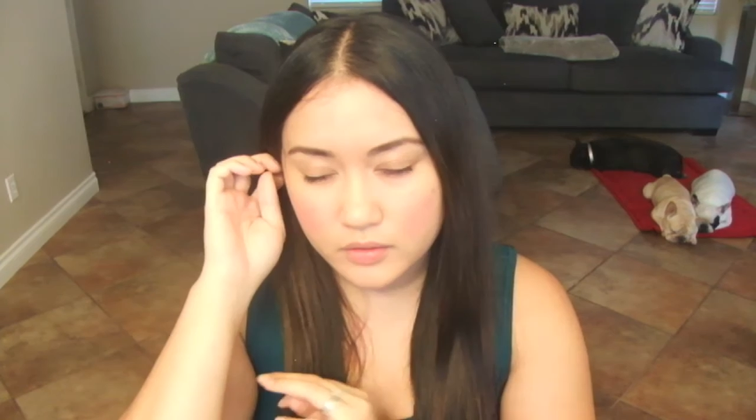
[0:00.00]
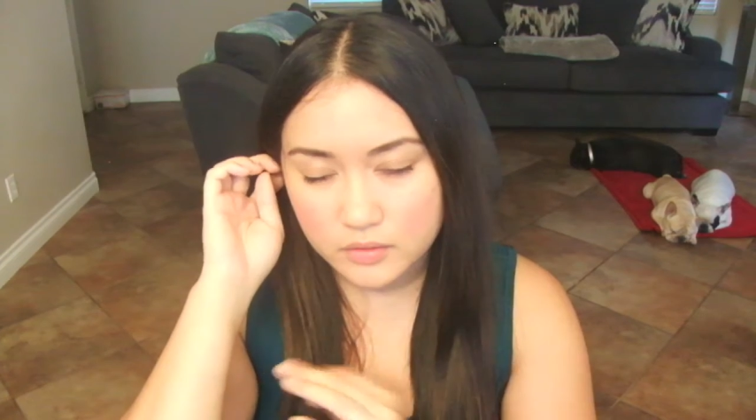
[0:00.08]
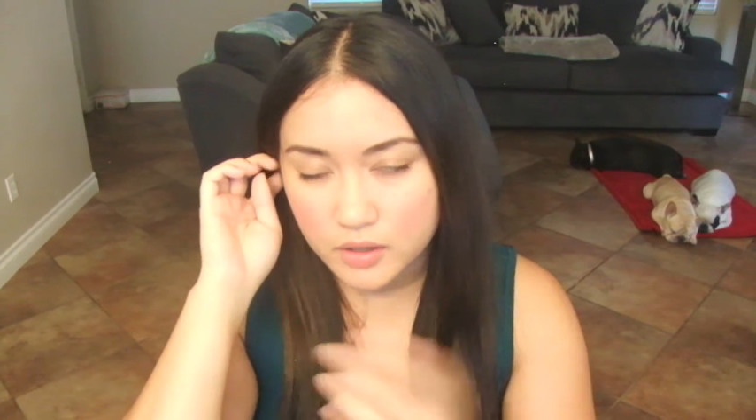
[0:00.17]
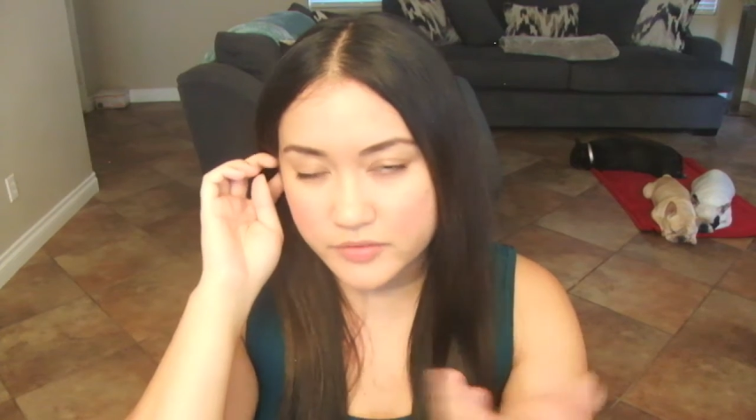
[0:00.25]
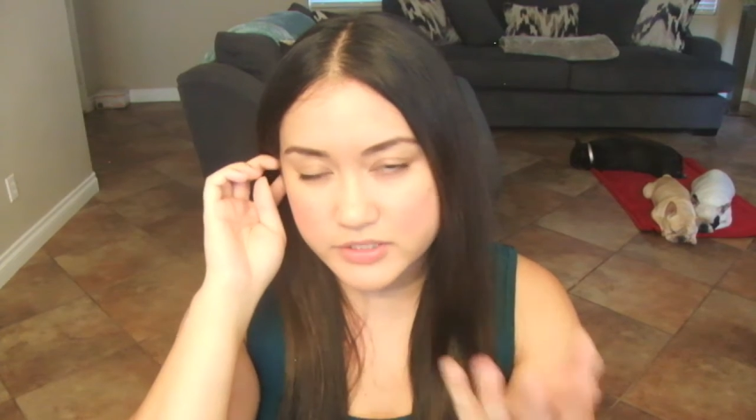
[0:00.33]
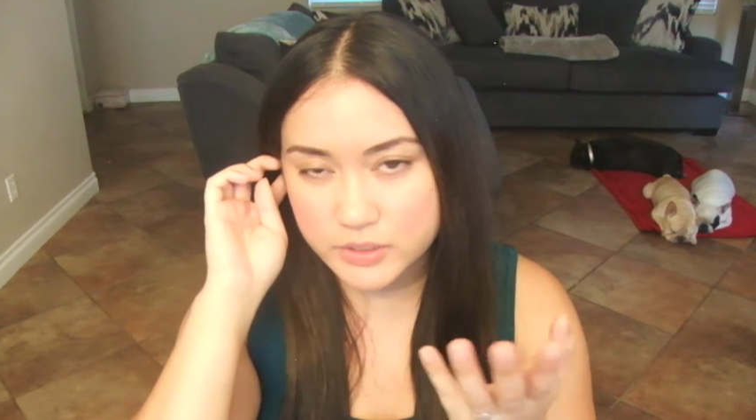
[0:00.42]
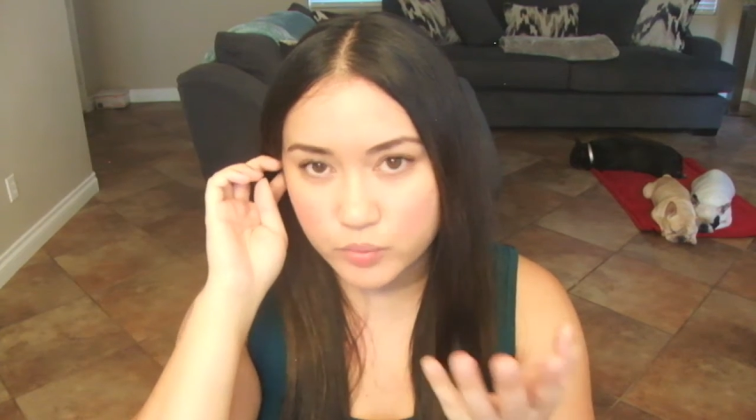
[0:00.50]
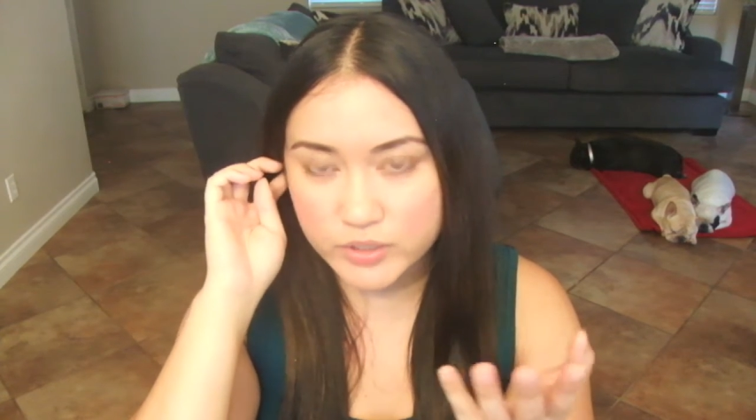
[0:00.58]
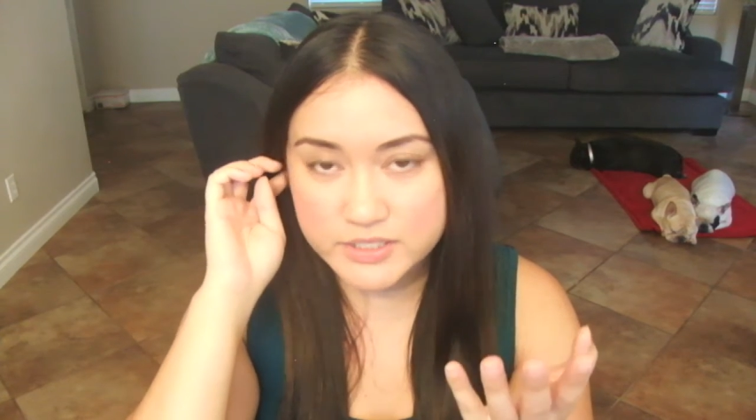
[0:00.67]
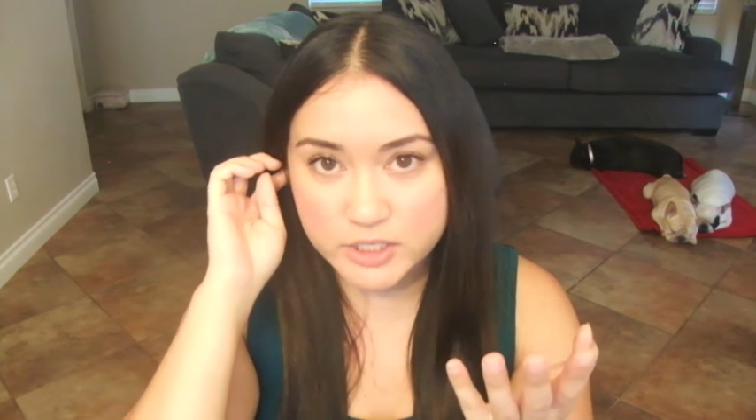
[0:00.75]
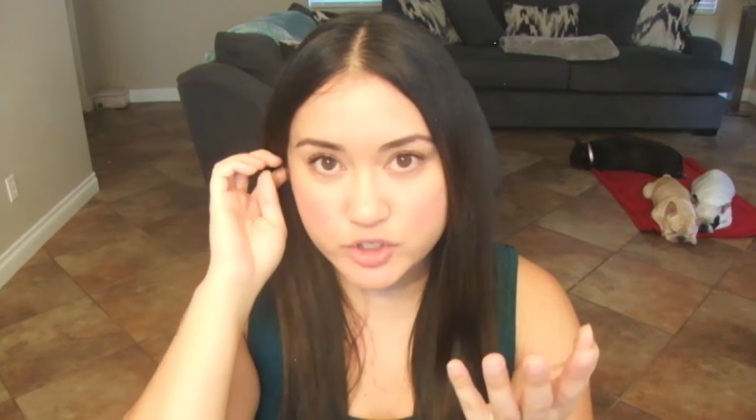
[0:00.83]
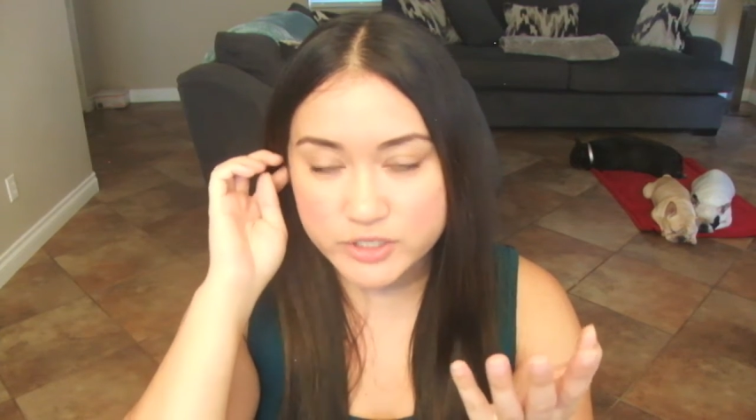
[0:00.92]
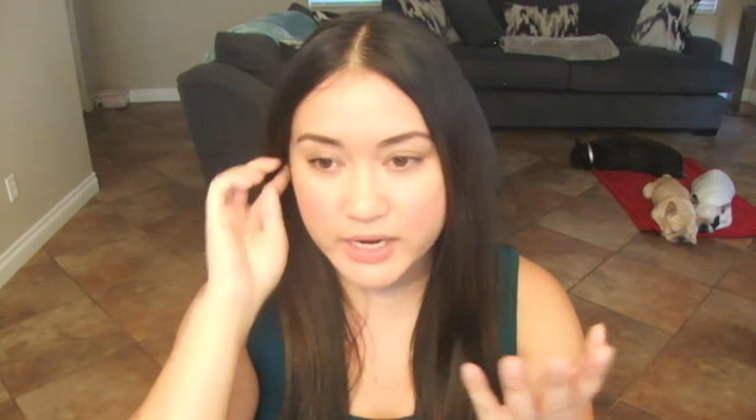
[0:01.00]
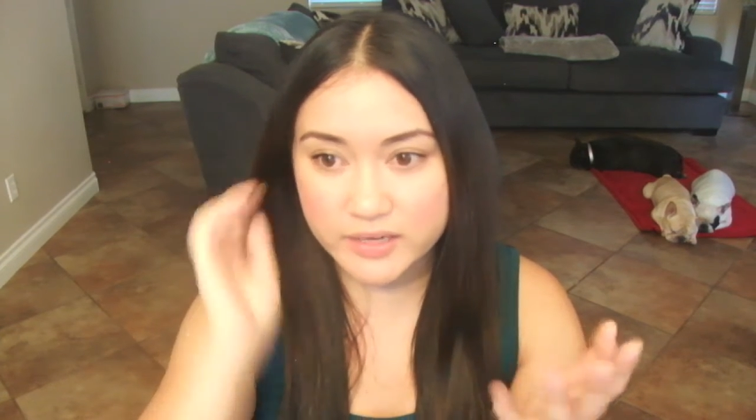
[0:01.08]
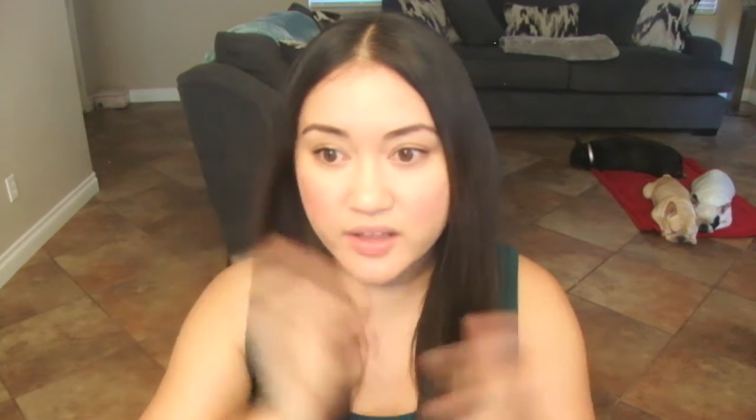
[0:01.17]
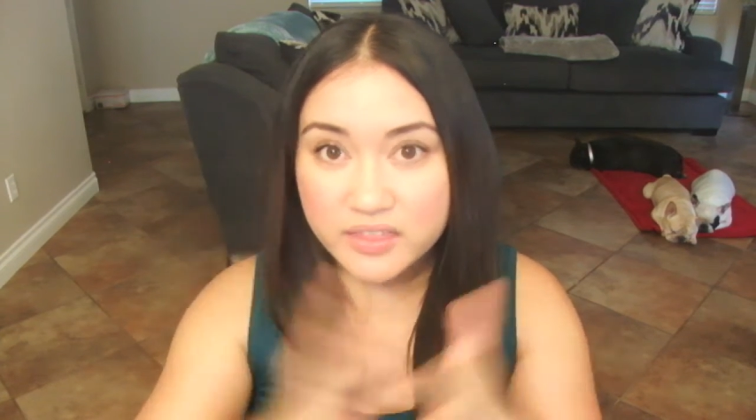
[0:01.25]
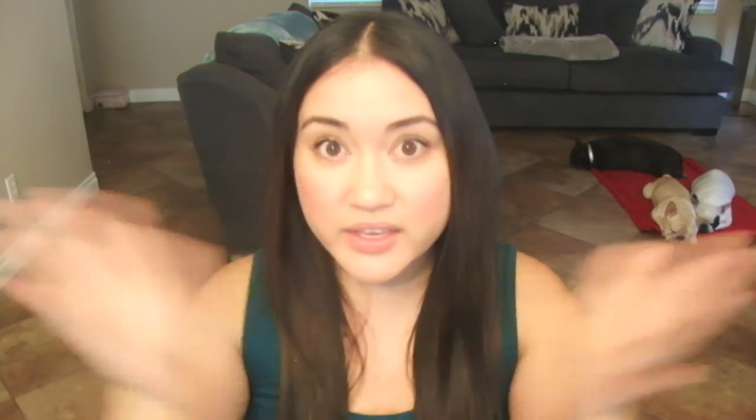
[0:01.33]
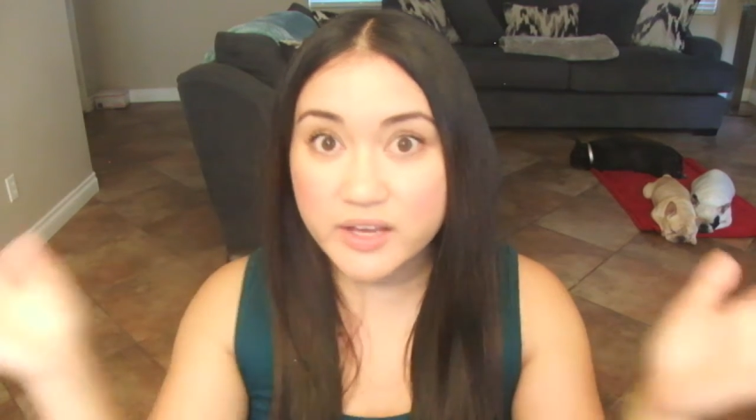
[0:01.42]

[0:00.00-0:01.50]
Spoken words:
obviously 1 Cetrotide, nothing